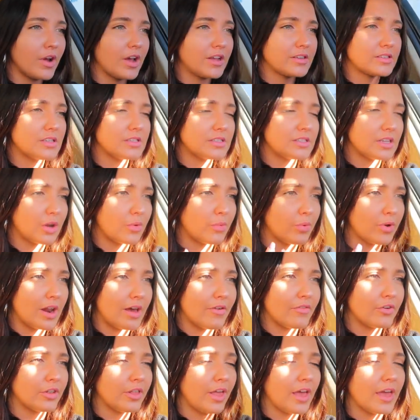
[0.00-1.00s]
rest is like
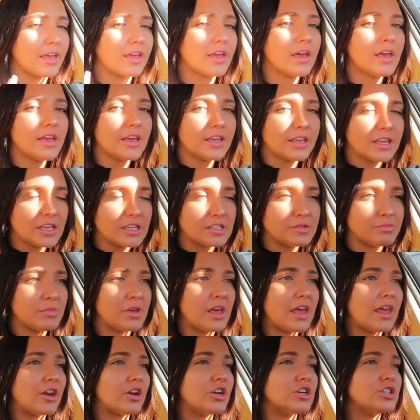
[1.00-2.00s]
whatever like gives
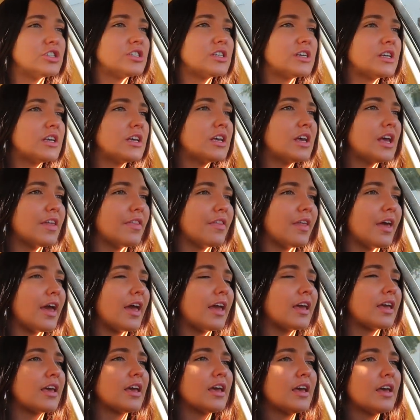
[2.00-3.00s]
me energy and
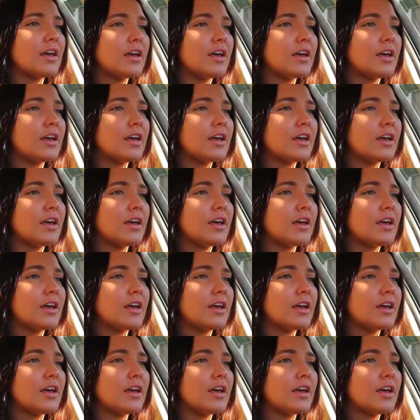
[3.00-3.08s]
like